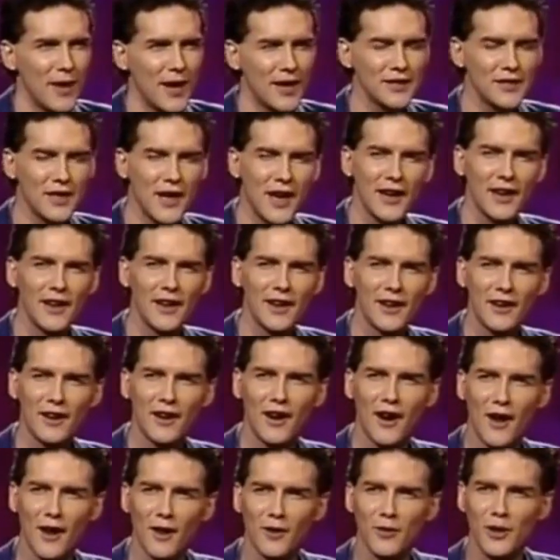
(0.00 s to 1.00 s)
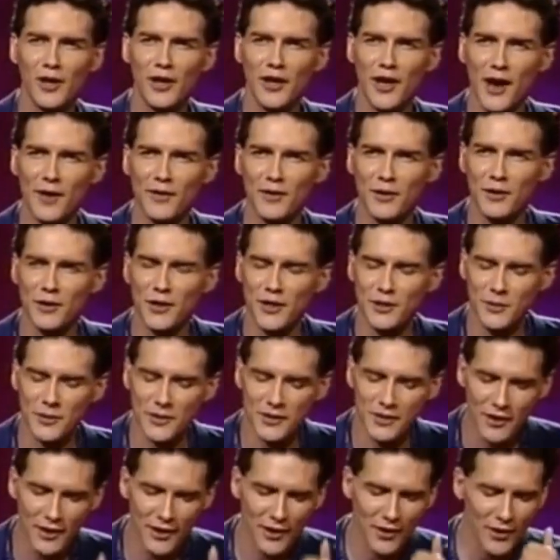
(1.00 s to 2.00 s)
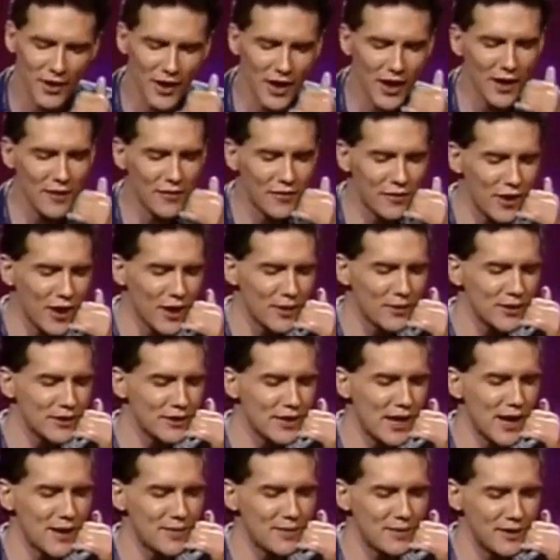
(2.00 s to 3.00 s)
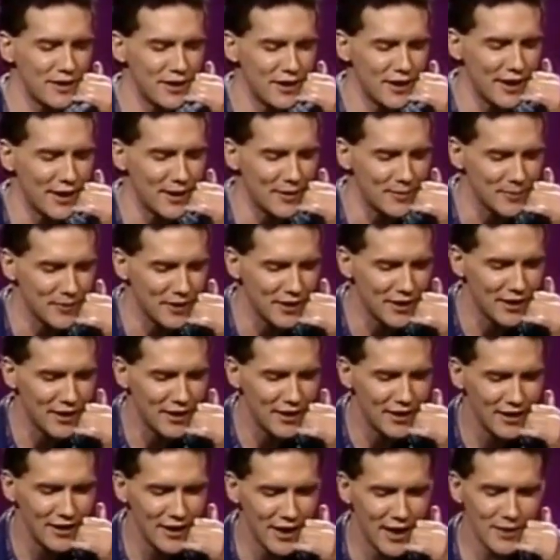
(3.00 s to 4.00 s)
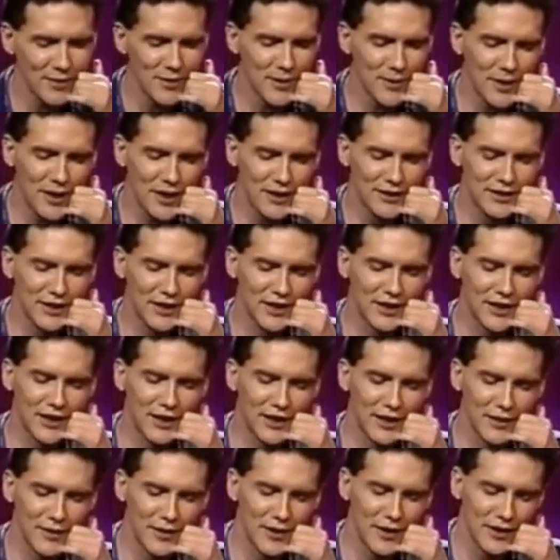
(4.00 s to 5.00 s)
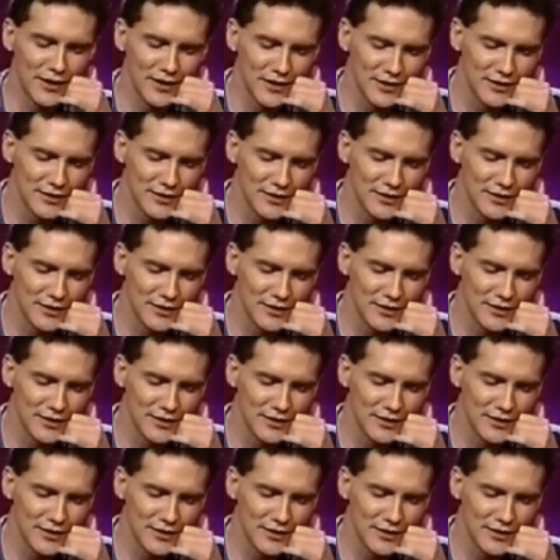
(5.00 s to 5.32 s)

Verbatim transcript: Imagine how you get a call a week after Christmas there and go, hey, Fred, what's happening there? Yeah, I remember that ticket I gave you.